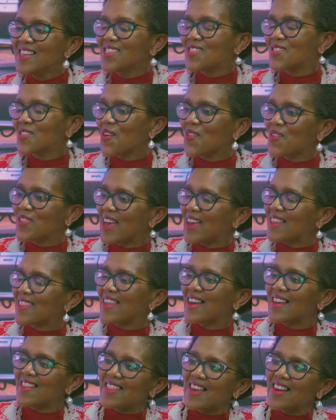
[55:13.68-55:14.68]
So
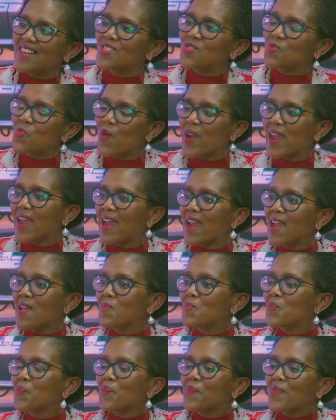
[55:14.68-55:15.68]
that's where
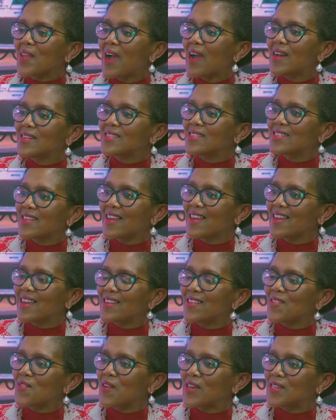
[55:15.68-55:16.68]
I say,
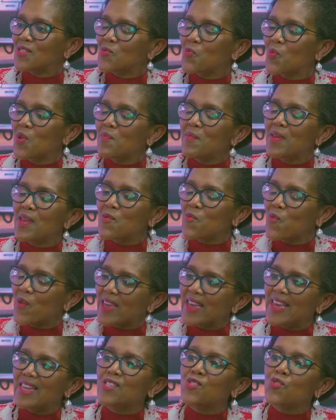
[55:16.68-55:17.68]
you know, as women, we
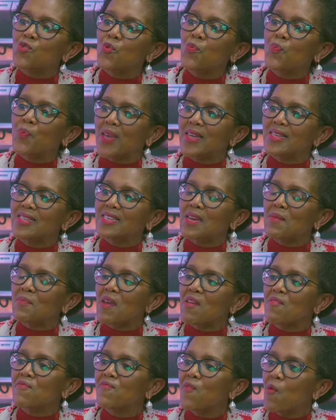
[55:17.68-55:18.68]
can do better
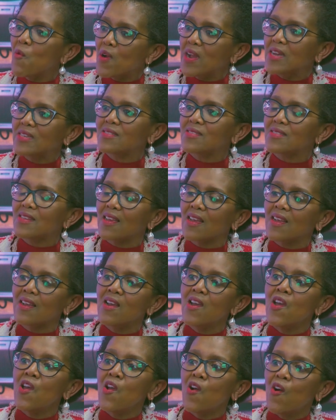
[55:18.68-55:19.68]
by focusing
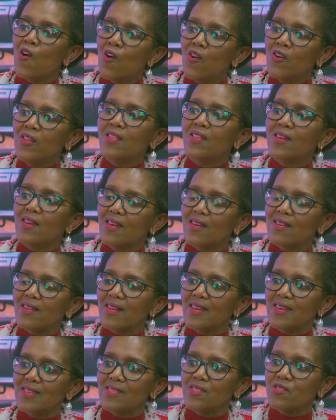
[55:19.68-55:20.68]
on the
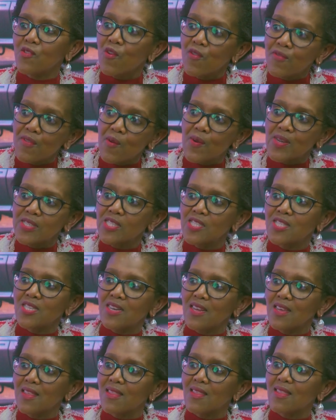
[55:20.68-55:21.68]
areas of our
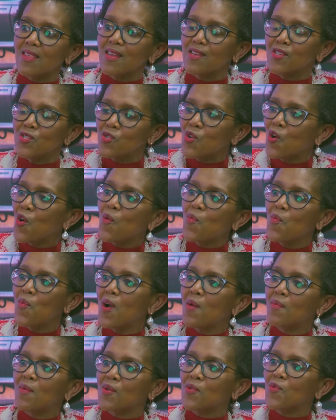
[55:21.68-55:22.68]
strength and talk
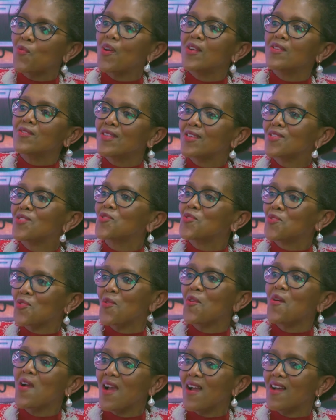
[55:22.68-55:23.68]
more about what you're
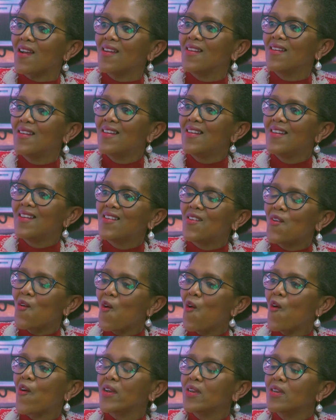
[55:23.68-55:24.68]
stronger
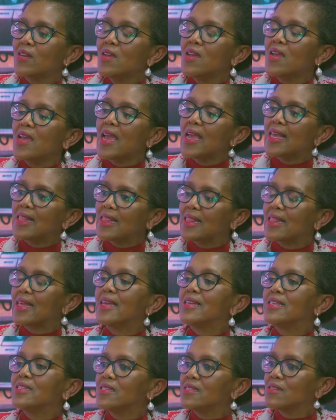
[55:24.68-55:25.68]
on. And
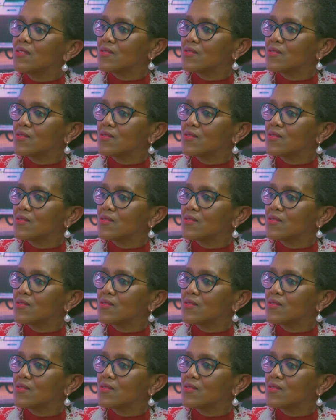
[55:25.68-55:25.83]
then